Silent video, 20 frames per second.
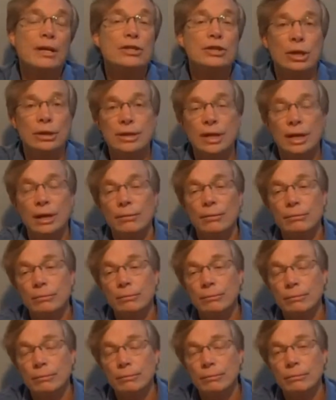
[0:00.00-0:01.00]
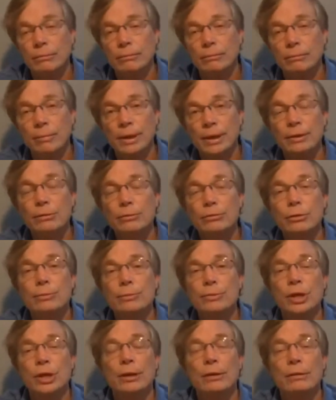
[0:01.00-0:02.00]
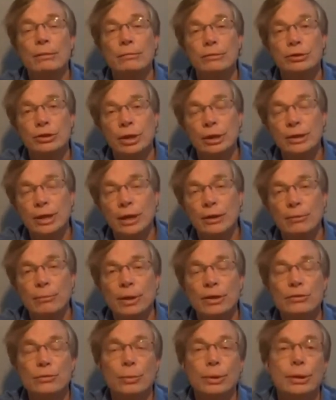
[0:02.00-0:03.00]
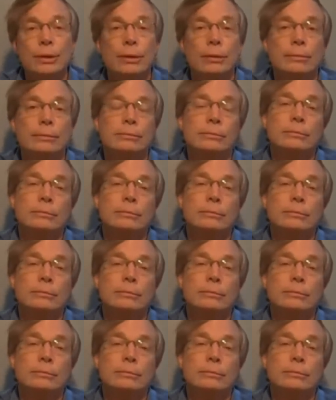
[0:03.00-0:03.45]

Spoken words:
Shut down my YouTube channel, shut down my Twitter.